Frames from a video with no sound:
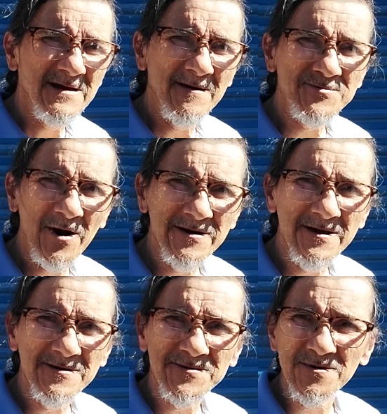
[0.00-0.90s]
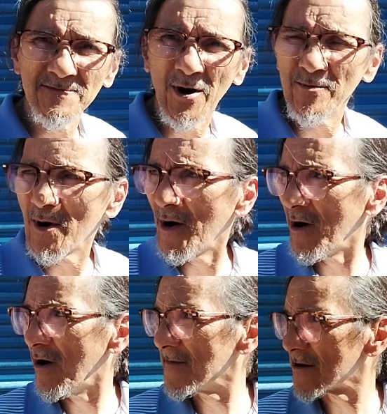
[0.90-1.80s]
I'm trying to get into a mobile
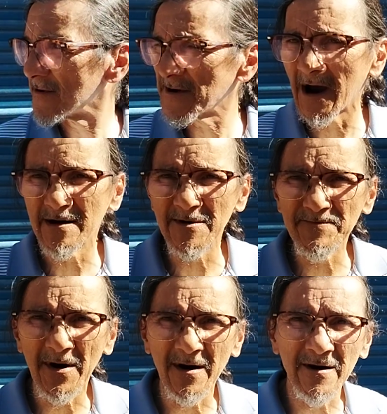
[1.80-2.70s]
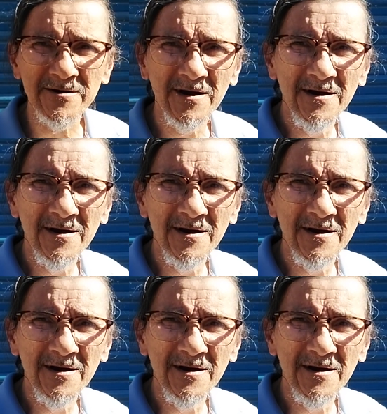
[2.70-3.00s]
home and a retirement park.